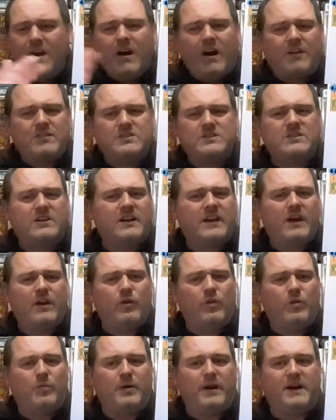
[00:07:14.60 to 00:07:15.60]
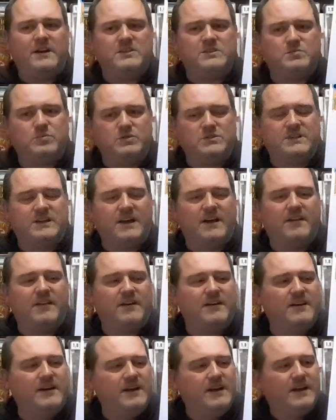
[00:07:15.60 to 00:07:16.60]
I've just got to get all the pages put
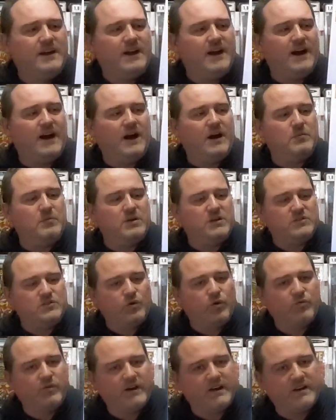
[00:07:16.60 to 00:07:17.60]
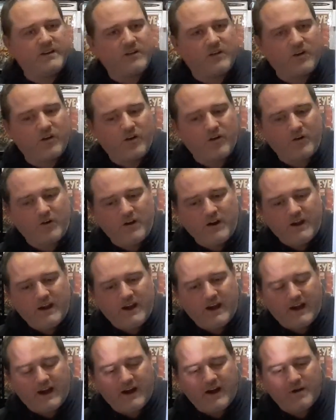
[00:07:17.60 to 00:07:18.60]
together, but it's all ready to go.
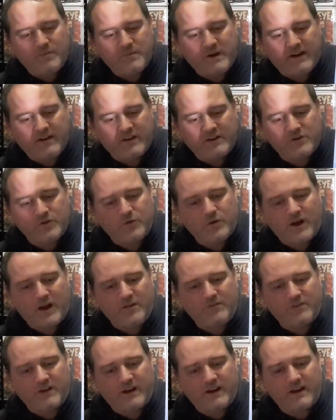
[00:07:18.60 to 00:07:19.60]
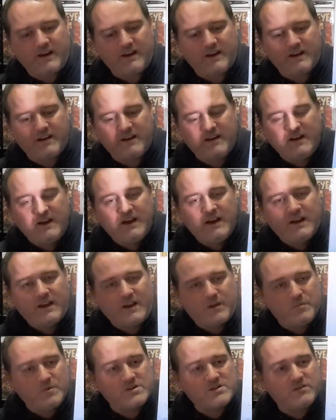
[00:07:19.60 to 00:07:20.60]
And I do have a
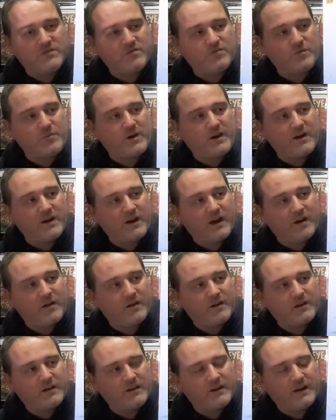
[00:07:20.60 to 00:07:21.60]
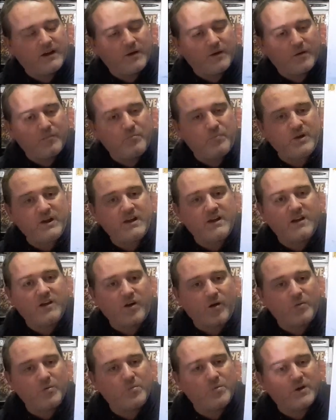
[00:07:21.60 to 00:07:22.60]
commission from a big
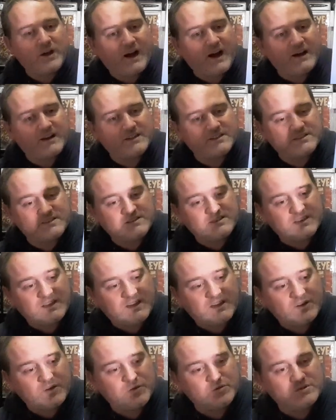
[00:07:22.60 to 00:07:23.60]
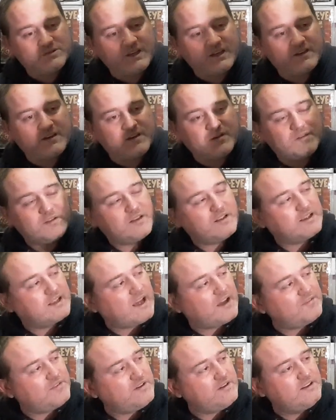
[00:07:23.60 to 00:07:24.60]
comic book artist who's done the
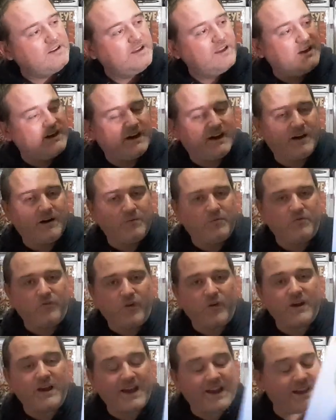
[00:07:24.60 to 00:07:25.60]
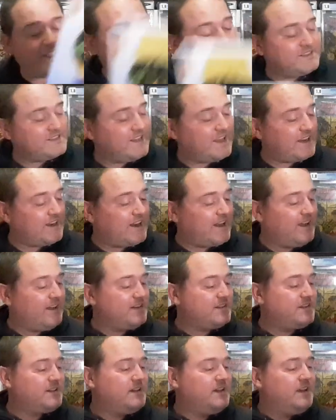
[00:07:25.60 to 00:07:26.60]
cover. I'm very eager to get it
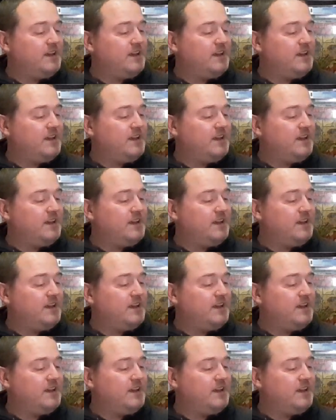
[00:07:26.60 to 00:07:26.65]
out.